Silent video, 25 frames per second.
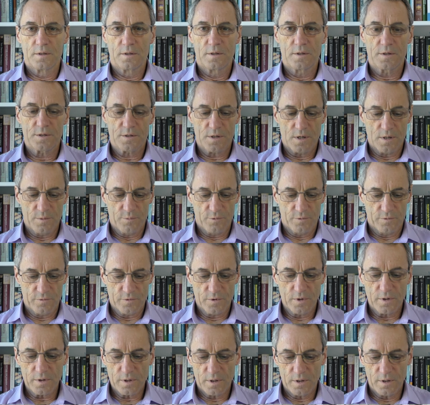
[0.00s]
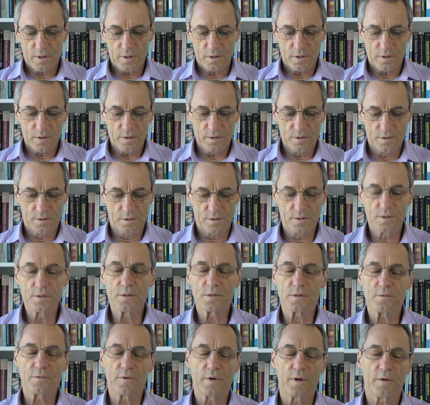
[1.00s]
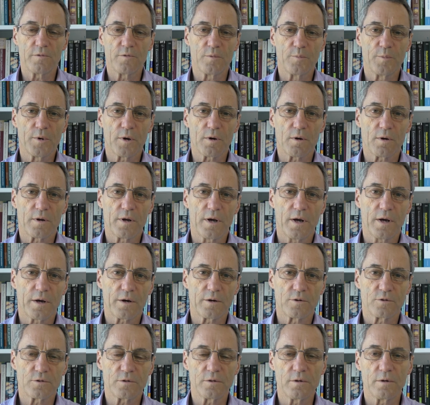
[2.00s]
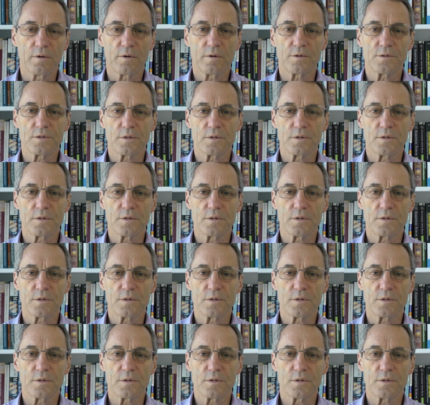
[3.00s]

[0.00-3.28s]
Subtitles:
The example we've got here is that we have a model car controller.